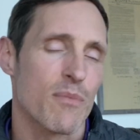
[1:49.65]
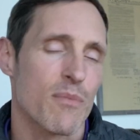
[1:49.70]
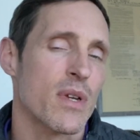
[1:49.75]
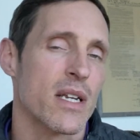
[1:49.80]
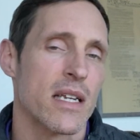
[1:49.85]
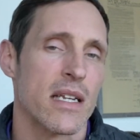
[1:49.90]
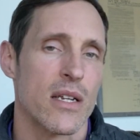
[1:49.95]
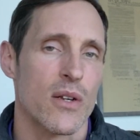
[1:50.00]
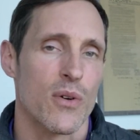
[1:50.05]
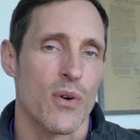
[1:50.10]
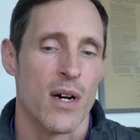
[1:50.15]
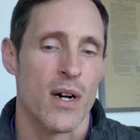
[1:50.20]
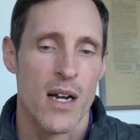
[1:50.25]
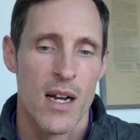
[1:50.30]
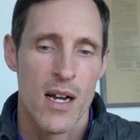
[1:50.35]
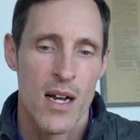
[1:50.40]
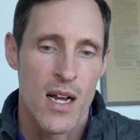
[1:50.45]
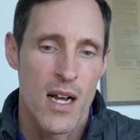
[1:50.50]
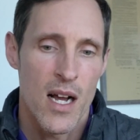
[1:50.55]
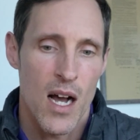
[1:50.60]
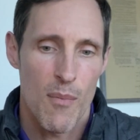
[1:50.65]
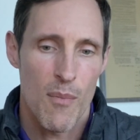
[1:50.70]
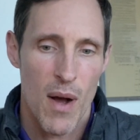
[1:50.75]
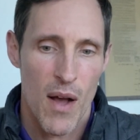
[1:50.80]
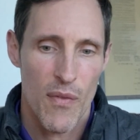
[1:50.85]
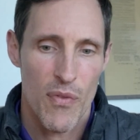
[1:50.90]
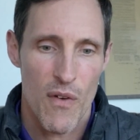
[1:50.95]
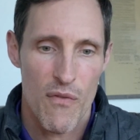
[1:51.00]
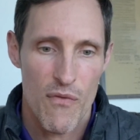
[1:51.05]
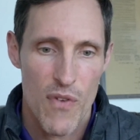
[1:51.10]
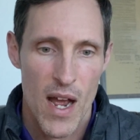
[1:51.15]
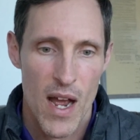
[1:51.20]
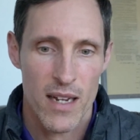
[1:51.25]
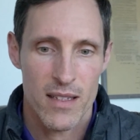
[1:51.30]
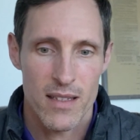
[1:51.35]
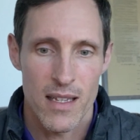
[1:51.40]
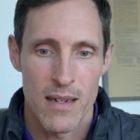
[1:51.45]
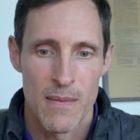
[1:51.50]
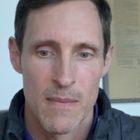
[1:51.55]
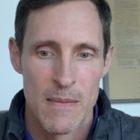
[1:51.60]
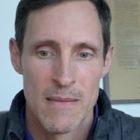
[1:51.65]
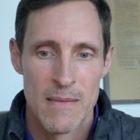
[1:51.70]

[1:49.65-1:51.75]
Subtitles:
big deal about the fact that